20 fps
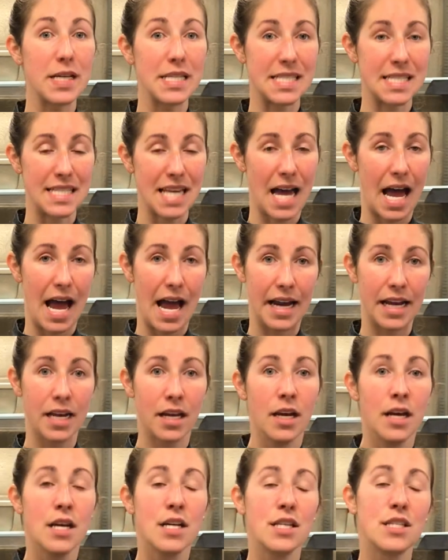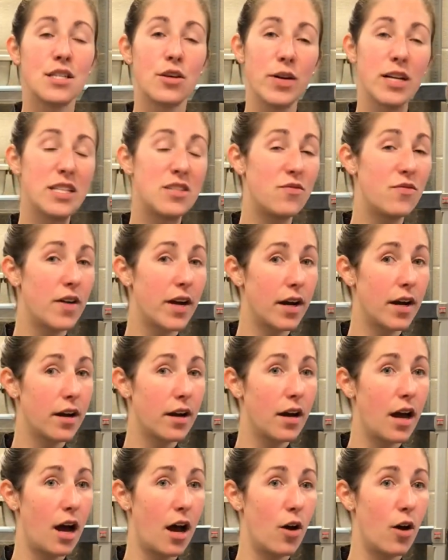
side, so it's very.